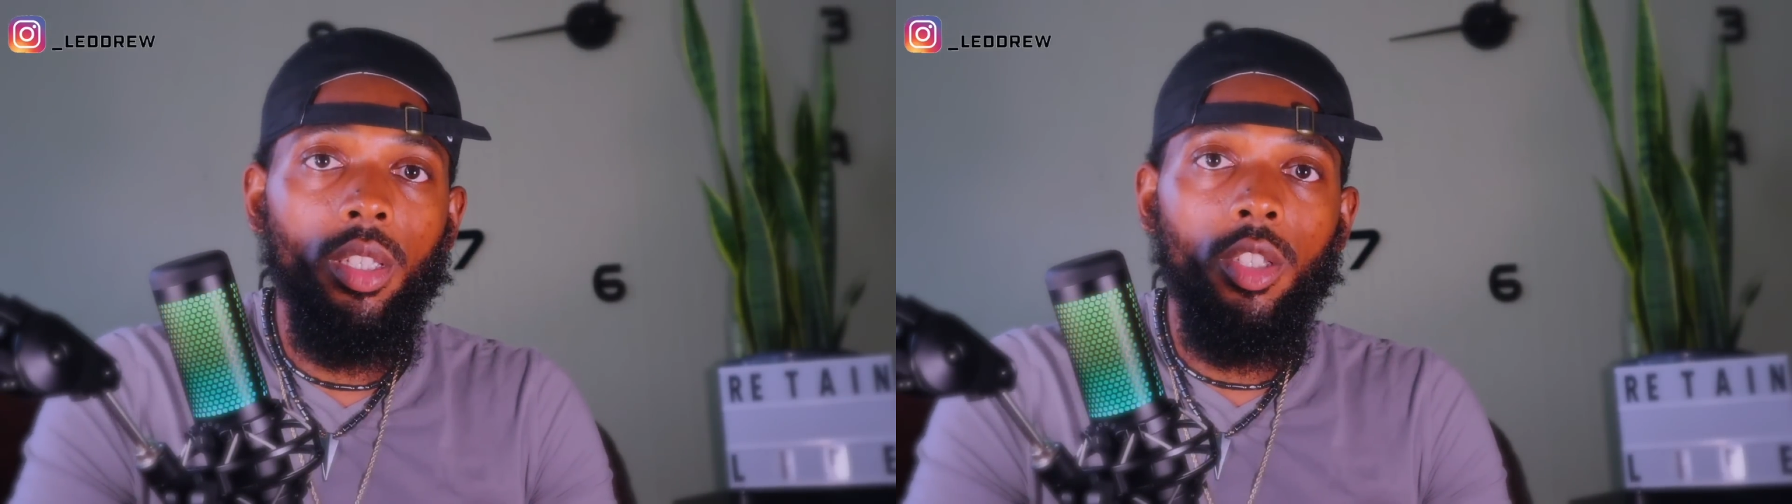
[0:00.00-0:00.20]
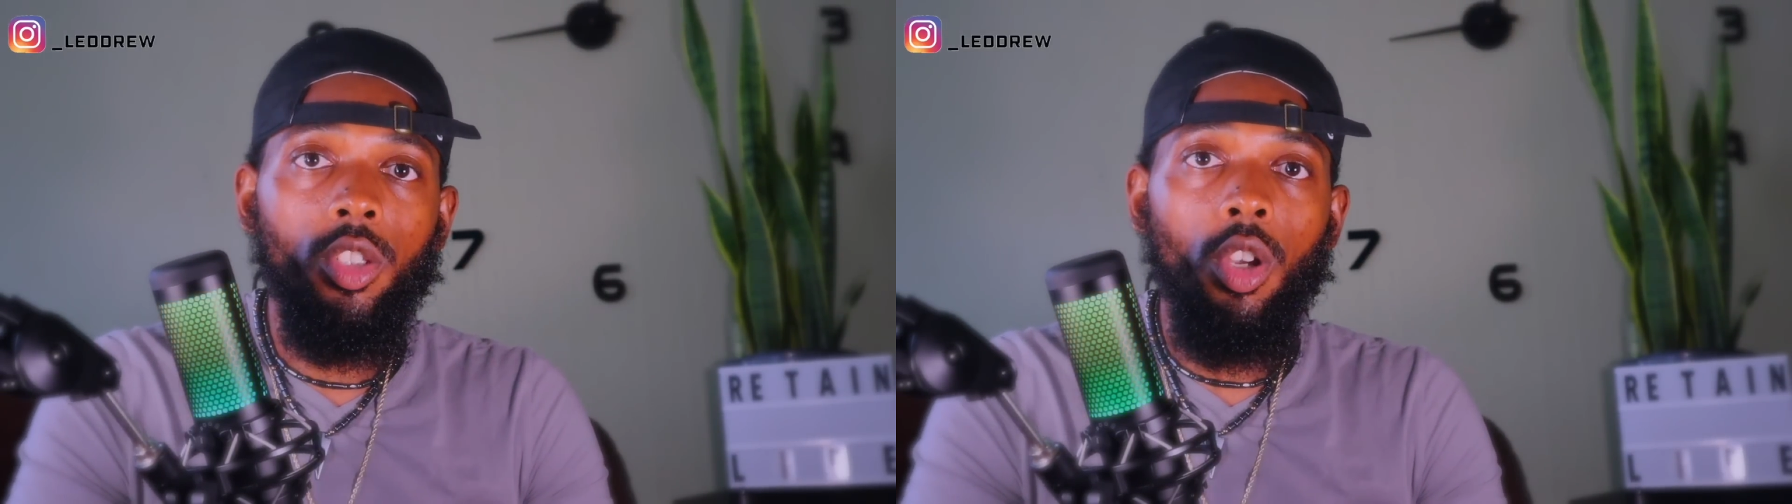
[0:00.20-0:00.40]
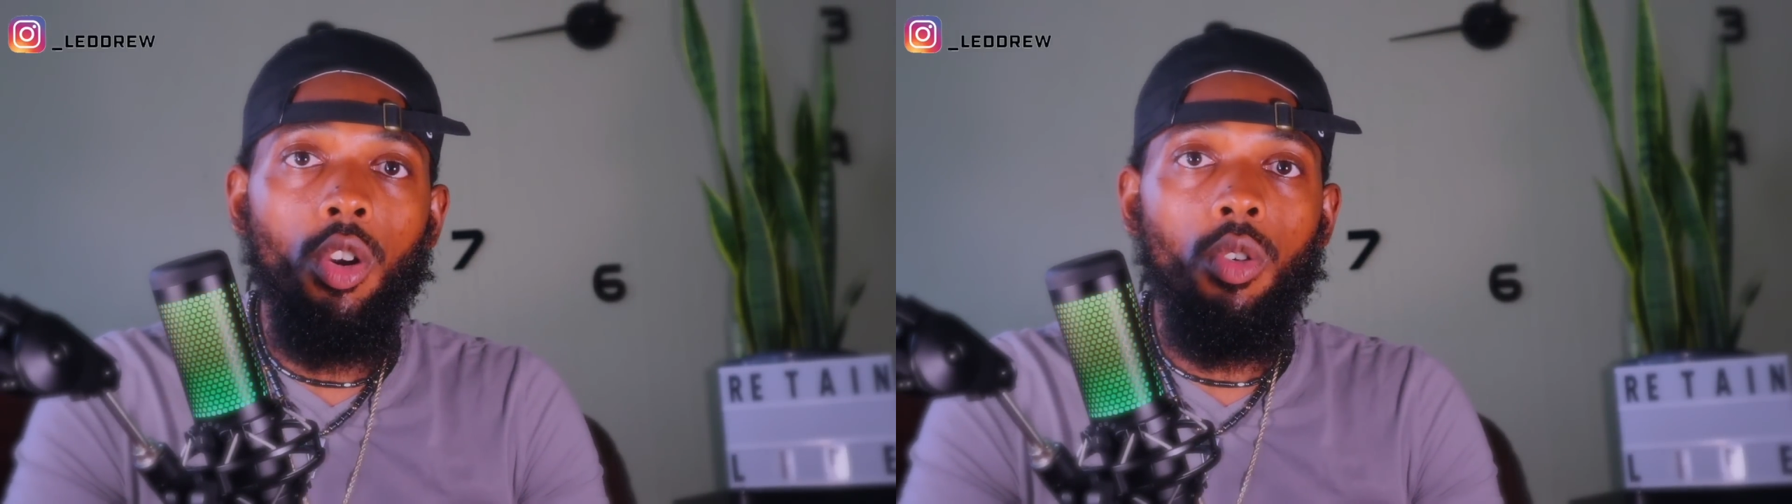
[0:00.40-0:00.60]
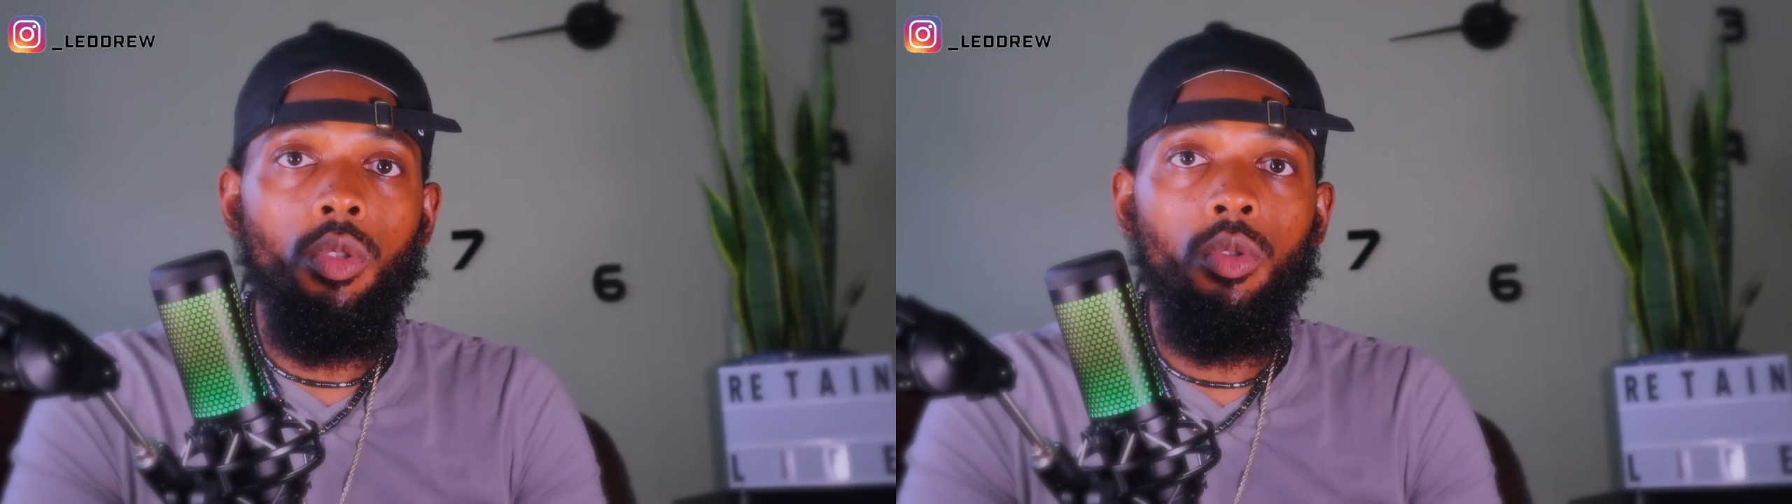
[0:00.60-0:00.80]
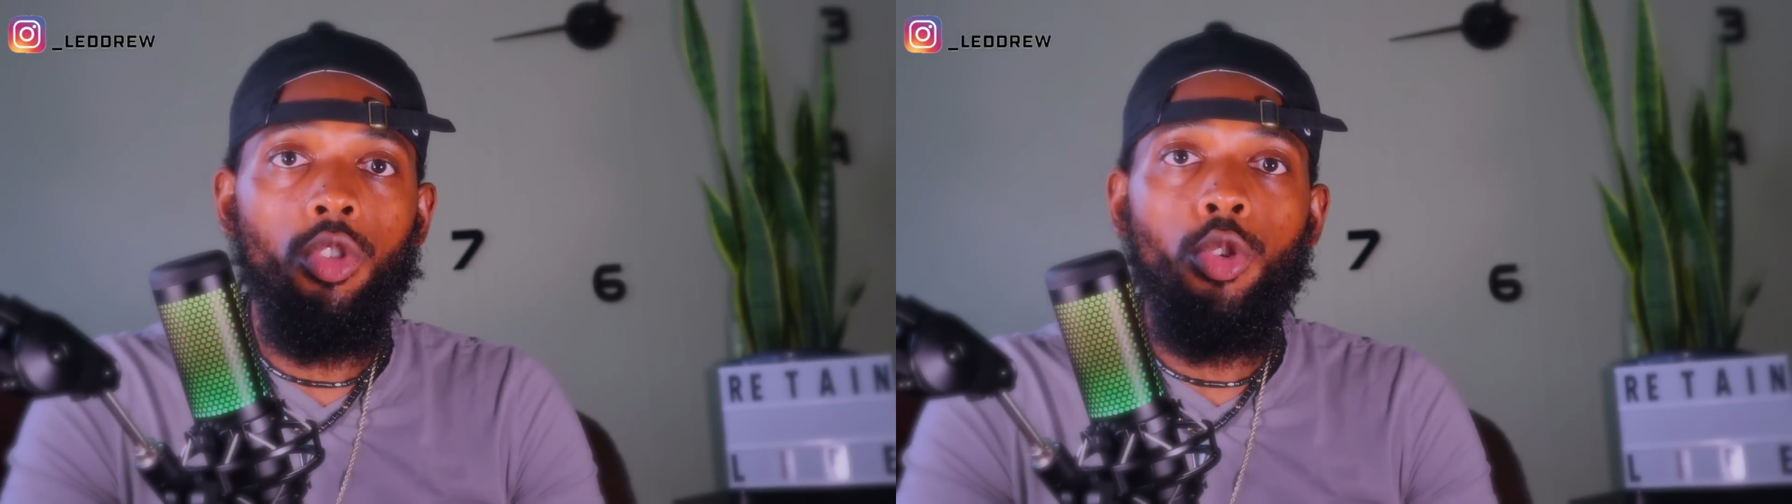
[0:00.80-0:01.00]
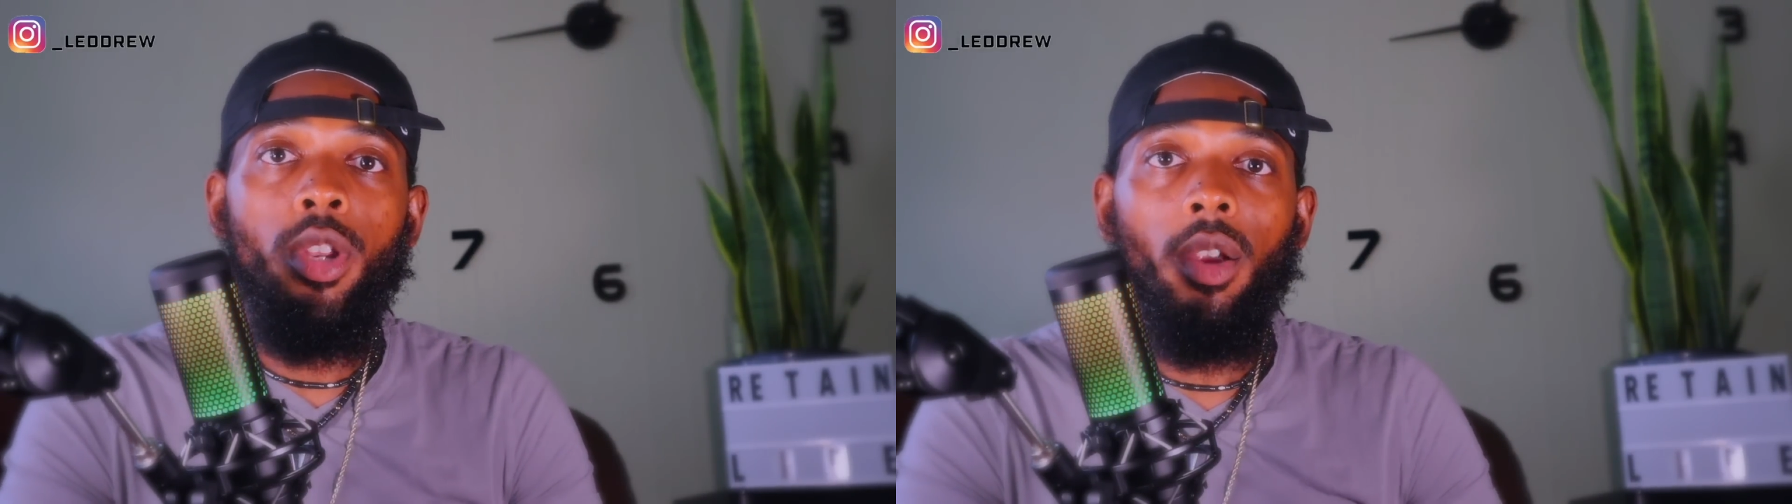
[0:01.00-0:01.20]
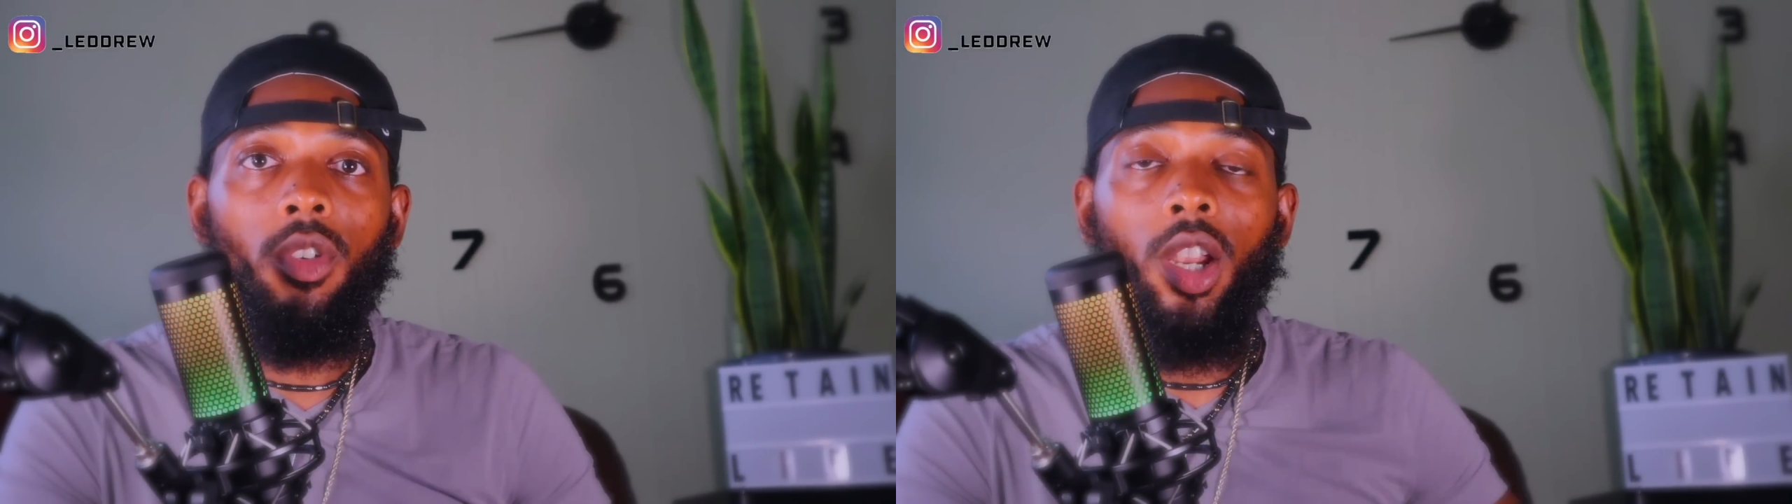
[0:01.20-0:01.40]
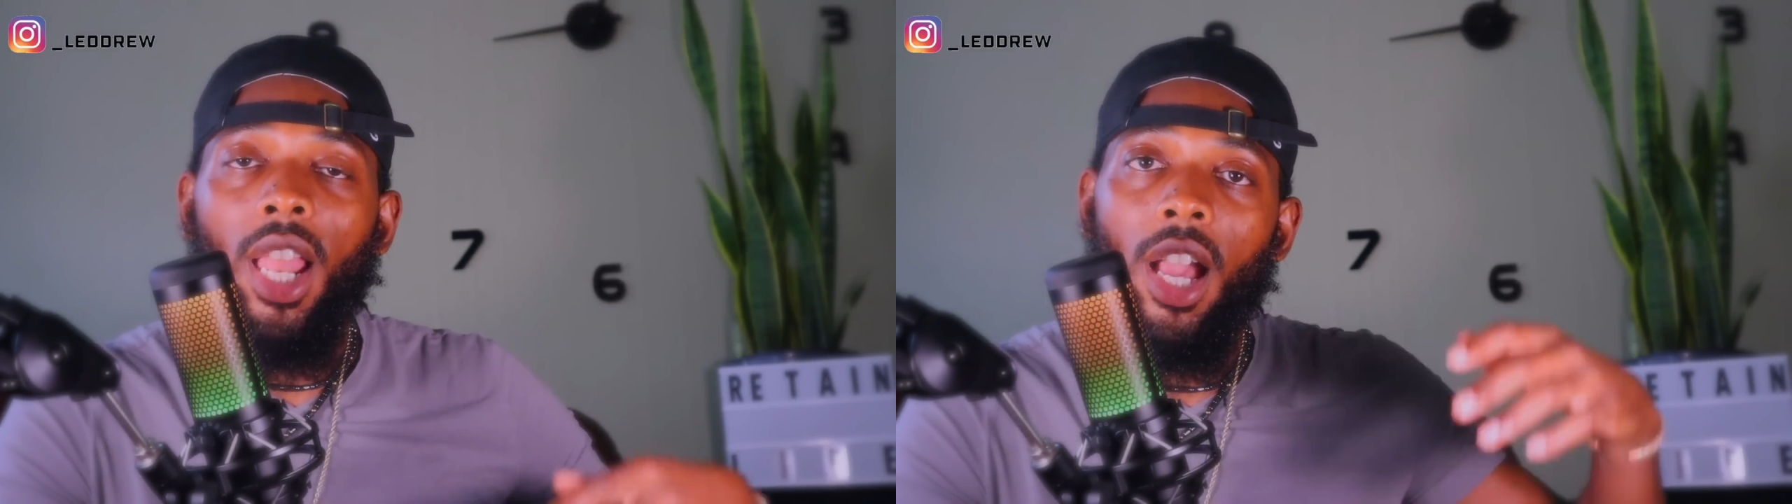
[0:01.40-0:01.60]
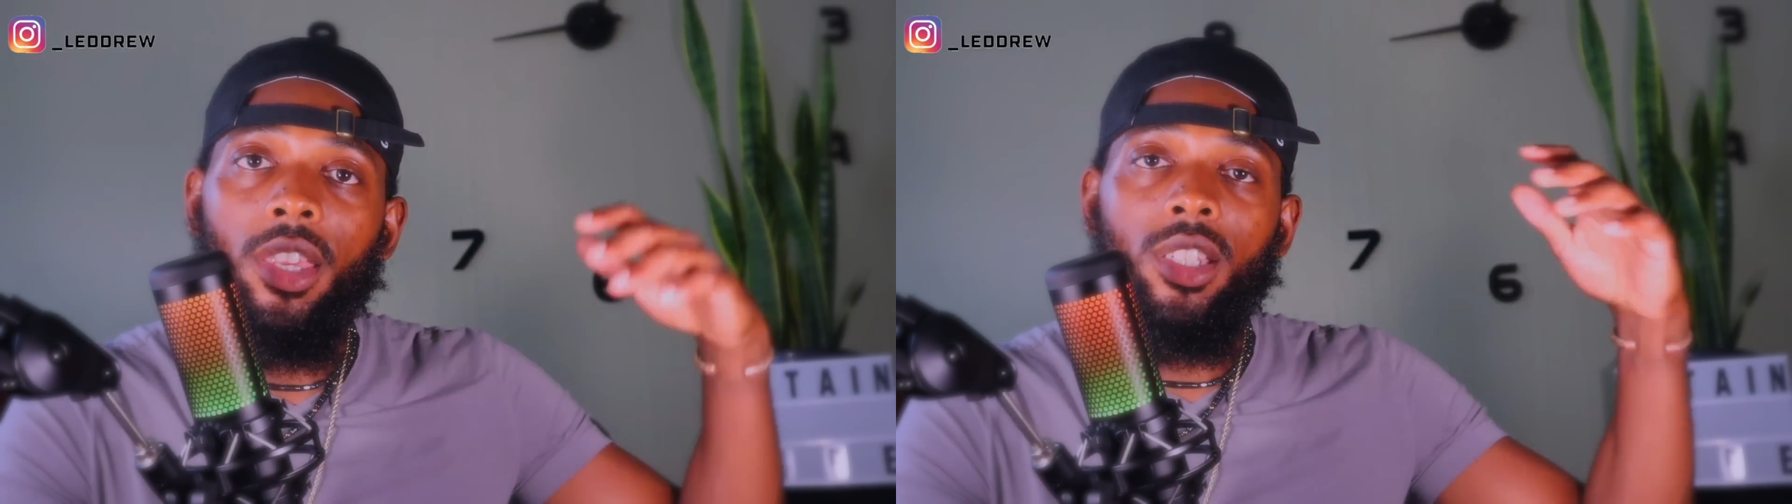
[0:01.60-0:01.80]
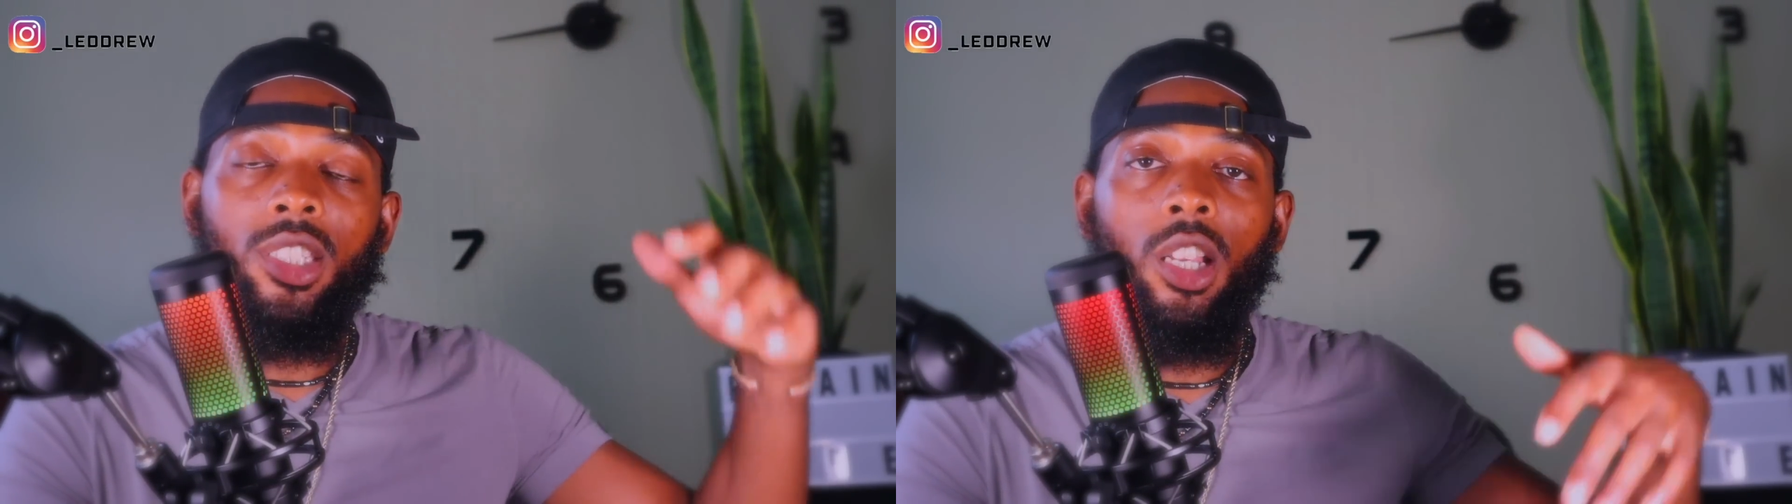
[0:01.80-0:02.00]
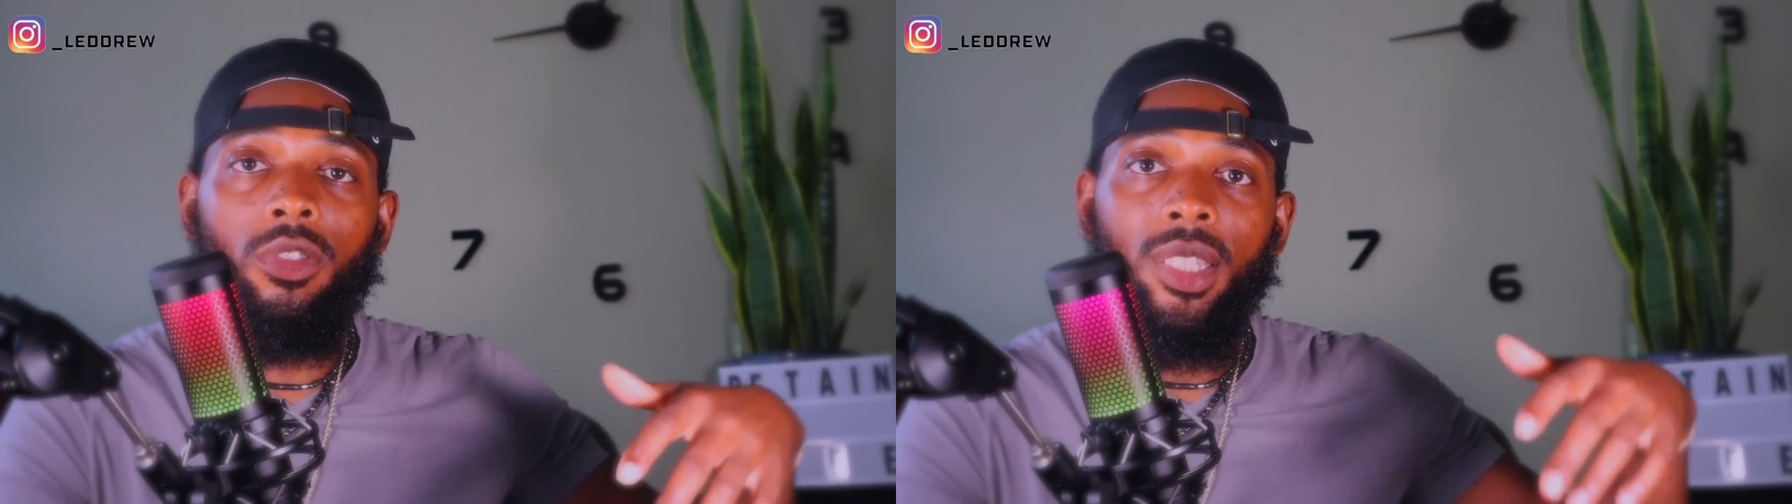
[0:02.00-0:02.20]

So you never allow yourself